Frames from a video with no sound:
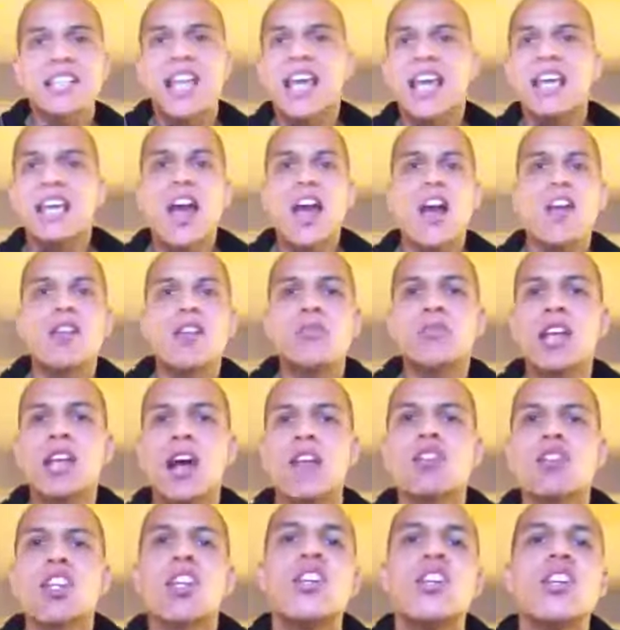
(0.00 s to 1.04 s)
take care of
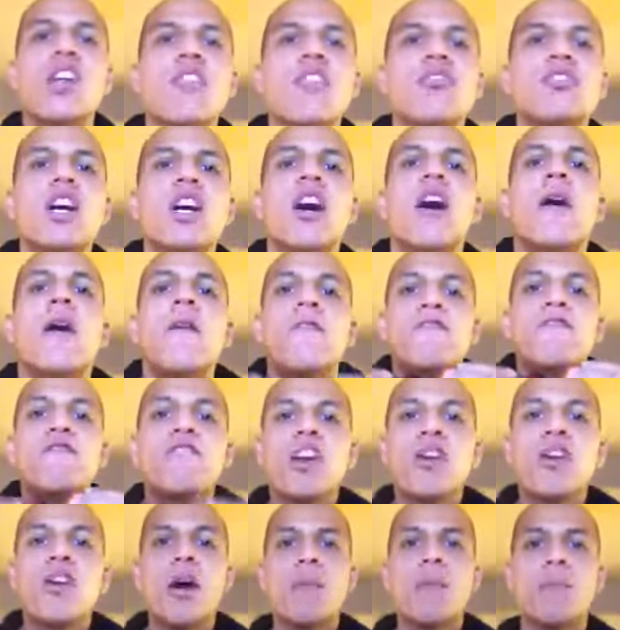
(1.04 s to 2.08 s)
themselves enough to
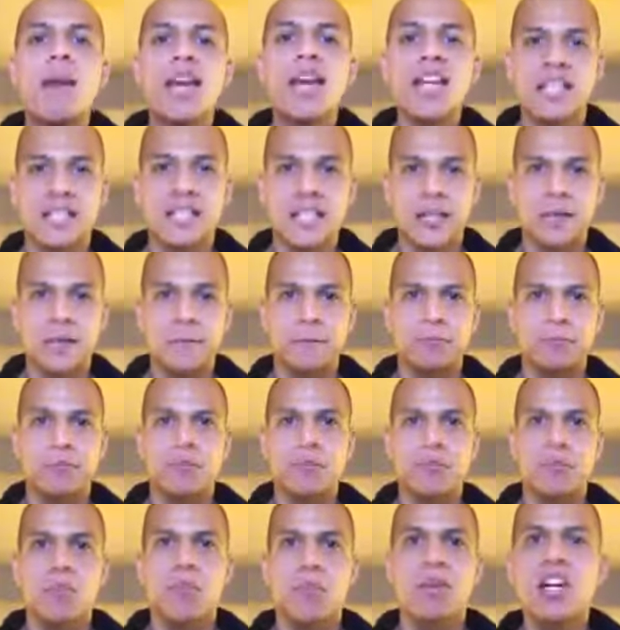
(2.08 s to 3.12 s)
feel amazing.
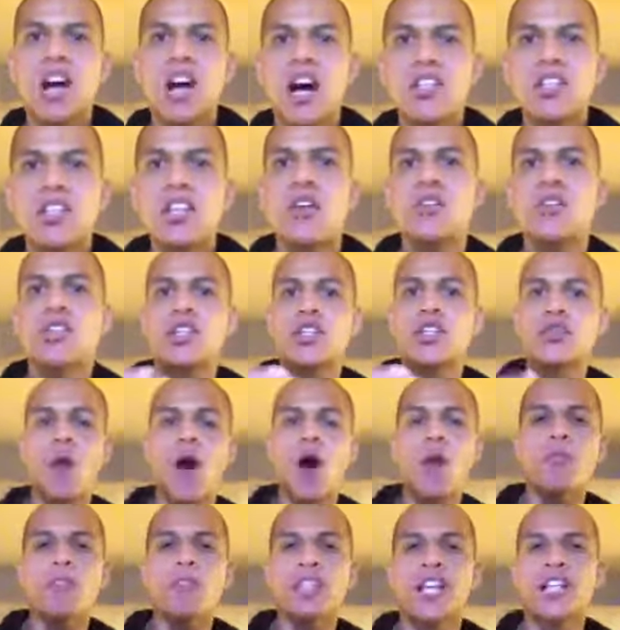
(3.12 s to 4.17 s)
Because there is a
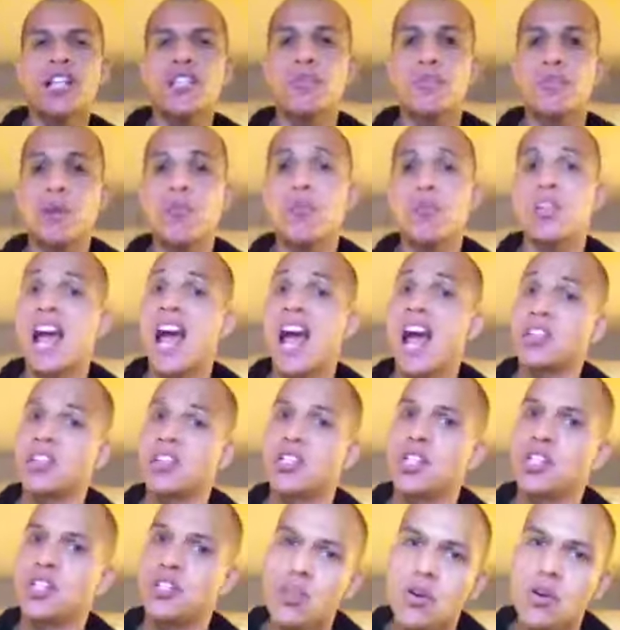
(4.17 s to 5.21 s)
small percentage of people that
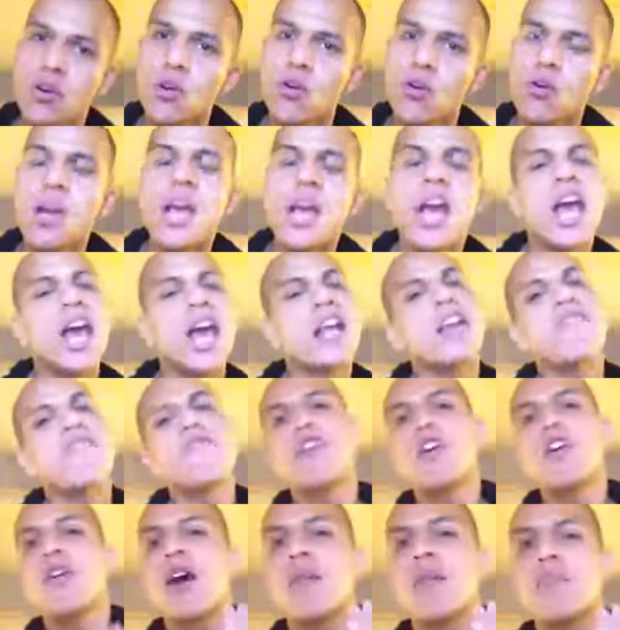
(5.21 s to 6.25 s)
actually do, and they
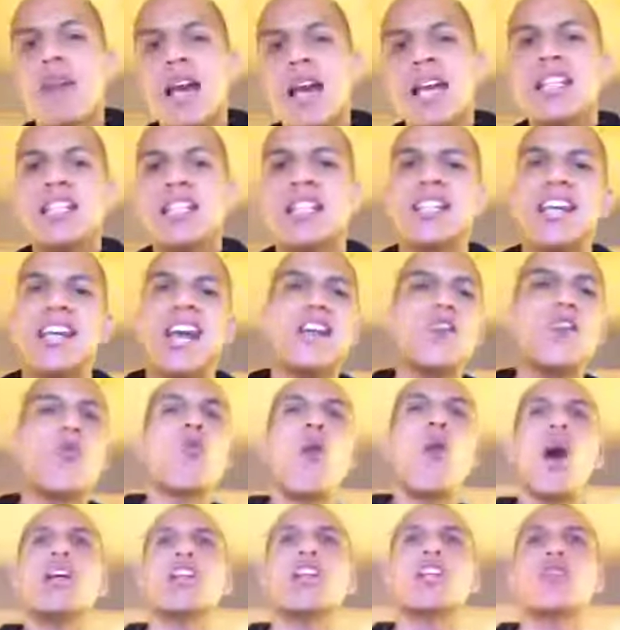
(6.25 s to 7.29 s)
feel amazing, and they're
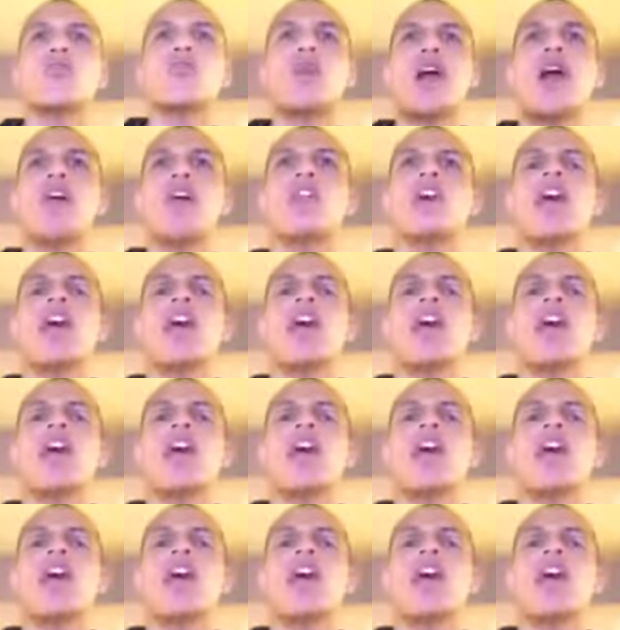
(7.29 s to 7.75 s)
walking around,